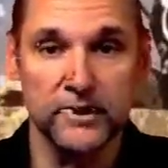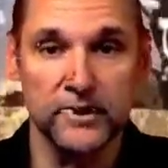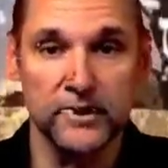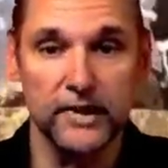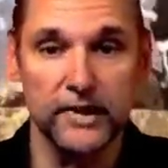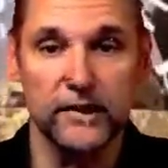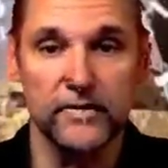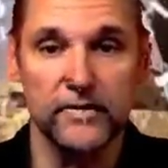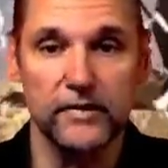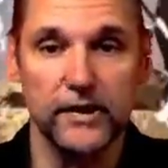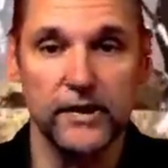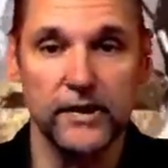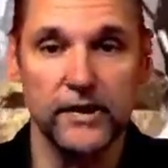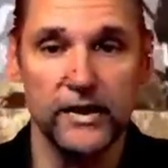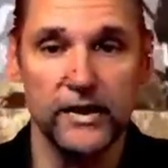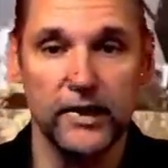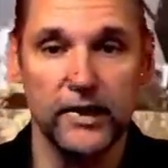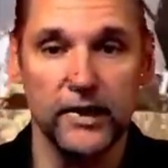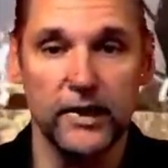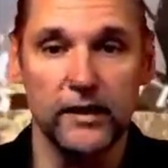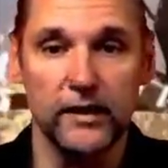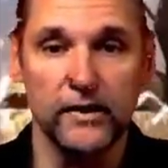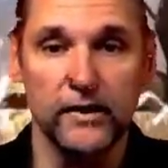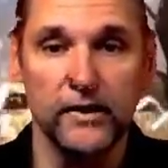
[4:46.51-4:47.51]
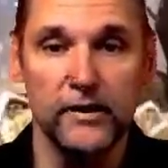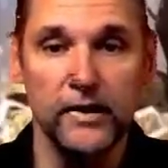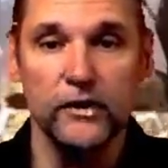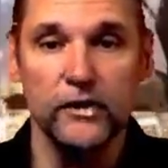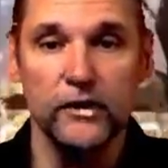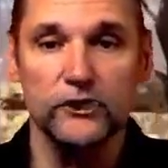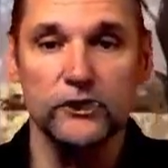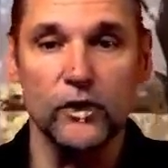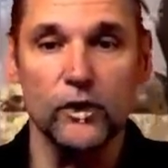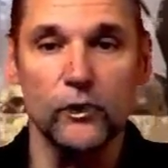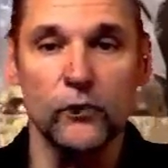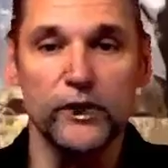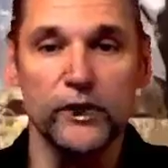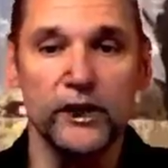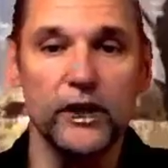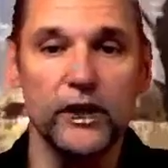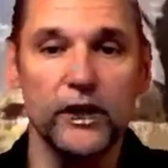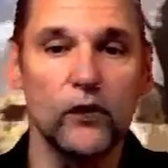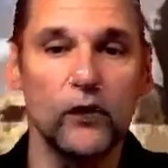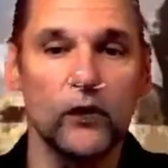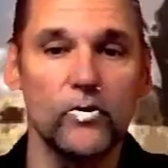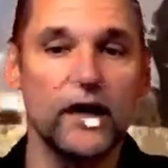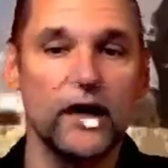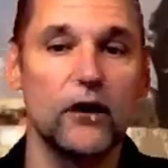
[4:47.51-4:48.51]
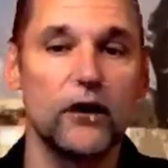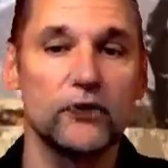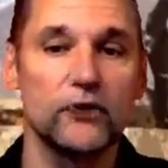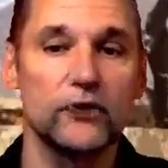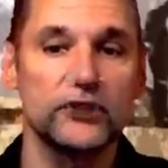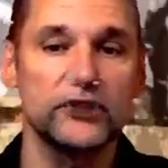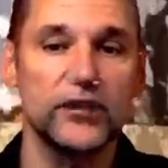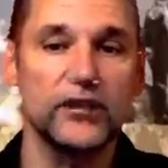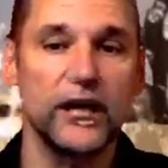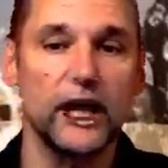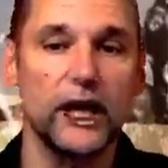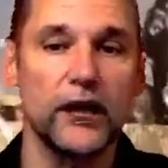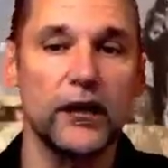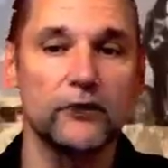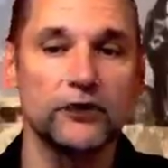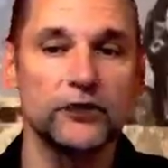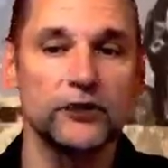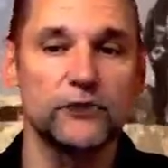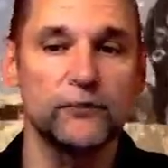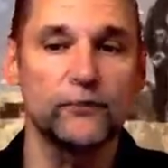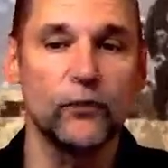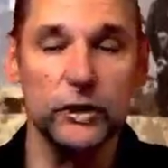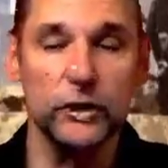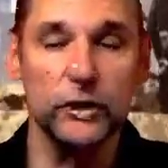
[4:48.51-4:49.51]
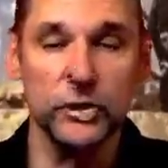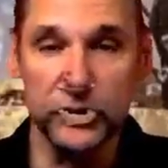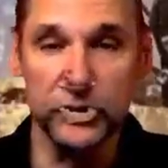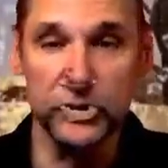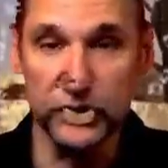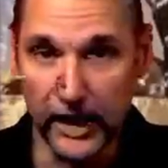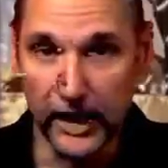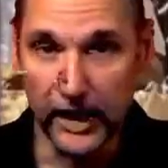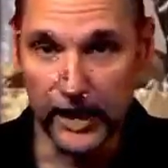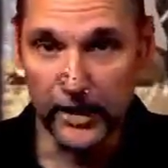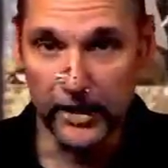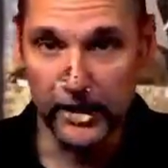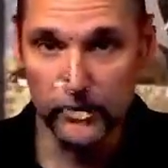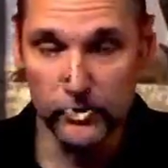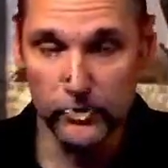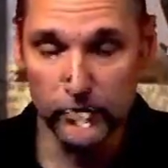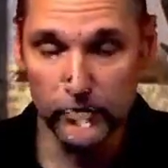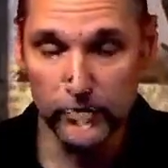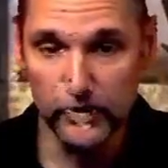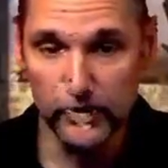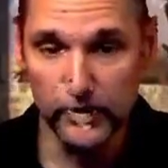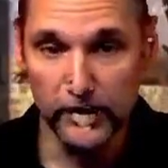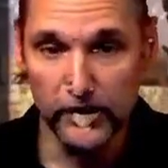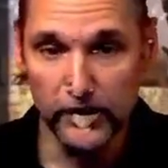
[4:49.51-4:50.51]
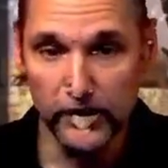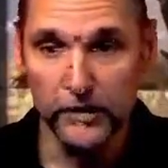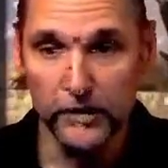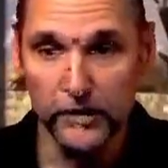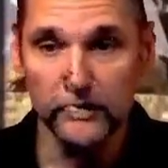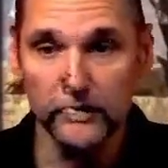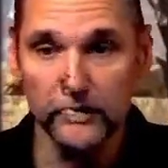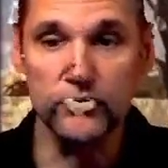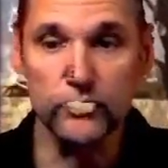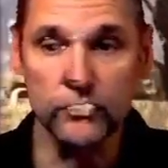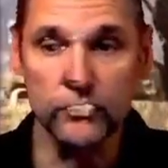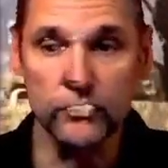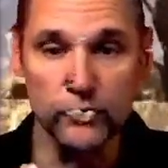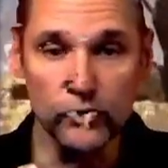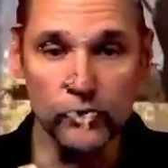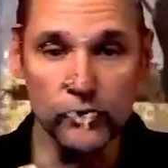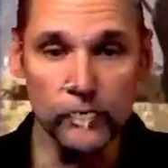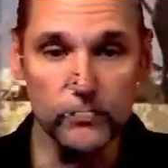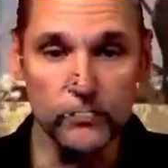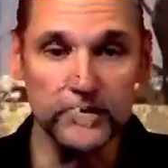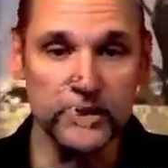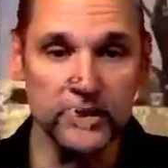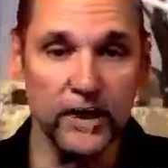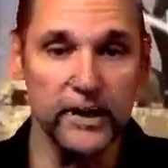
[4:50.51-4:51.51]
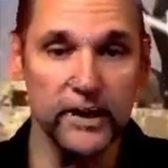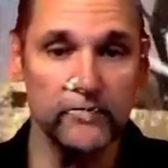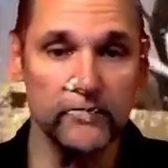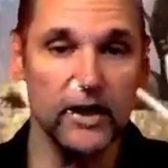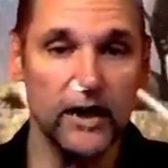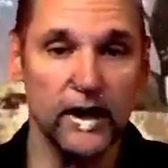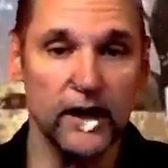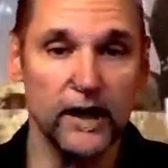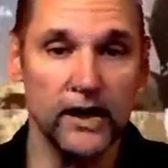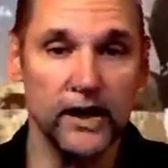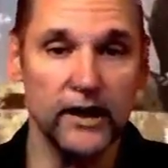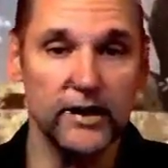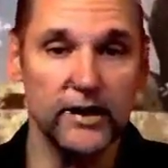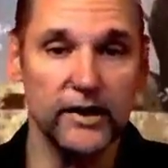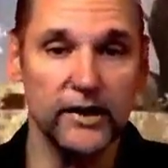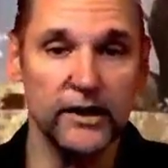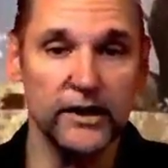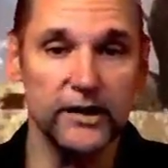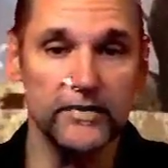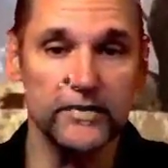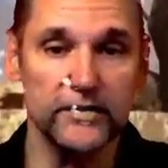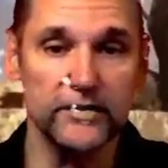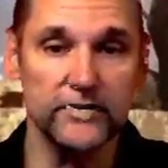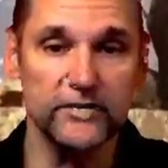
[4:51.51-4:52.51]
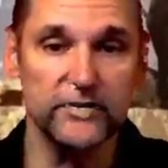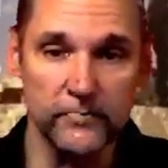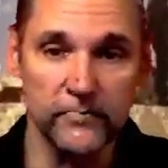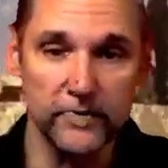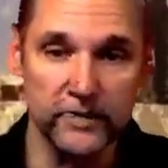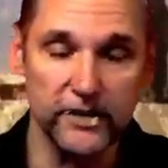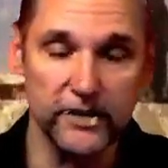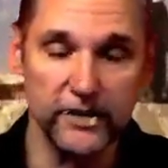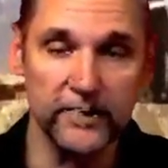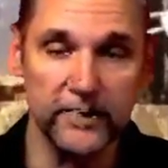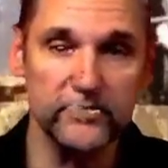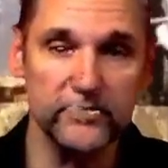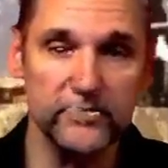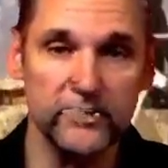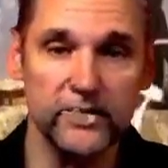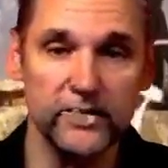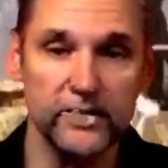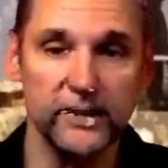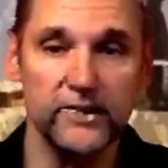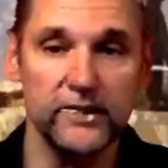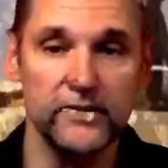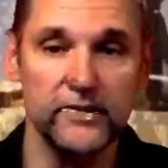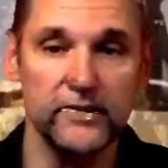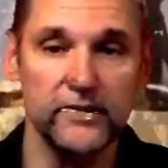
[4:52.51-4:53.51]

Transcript: And so we note how Cyrus foreshadowed the true Messiah of God in some of the things that he did.